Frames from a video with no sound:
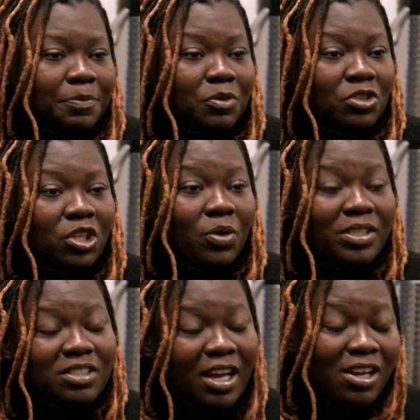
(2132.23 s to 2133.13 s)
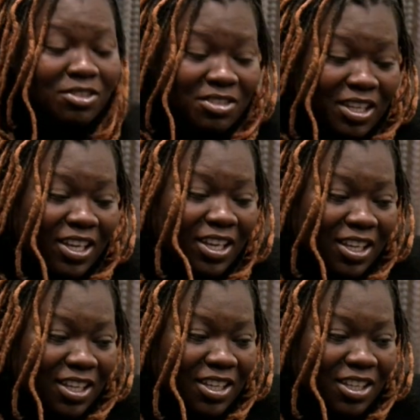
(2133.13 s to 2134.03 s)
So it sounds
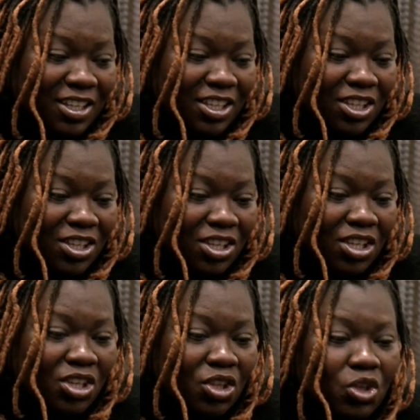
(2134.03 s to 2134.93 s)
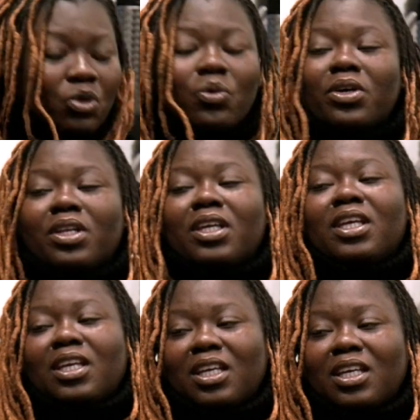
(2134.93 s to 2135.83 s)
like you
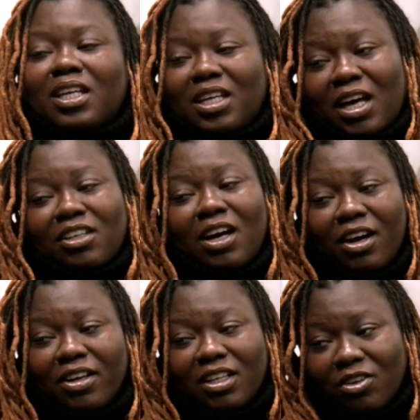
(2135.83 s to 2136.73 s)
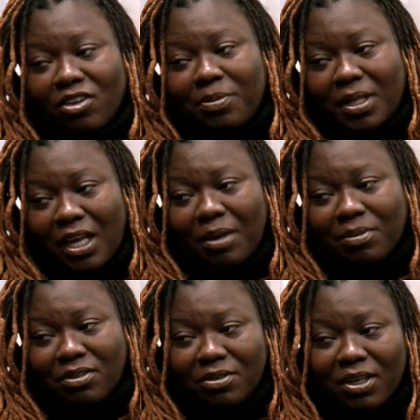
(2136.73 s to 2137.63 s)
really got a heart in North
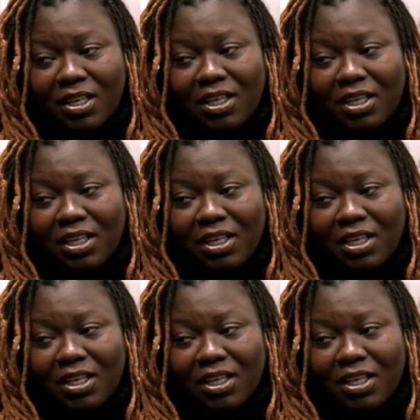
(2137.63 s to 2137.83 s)
Minneapolis, right?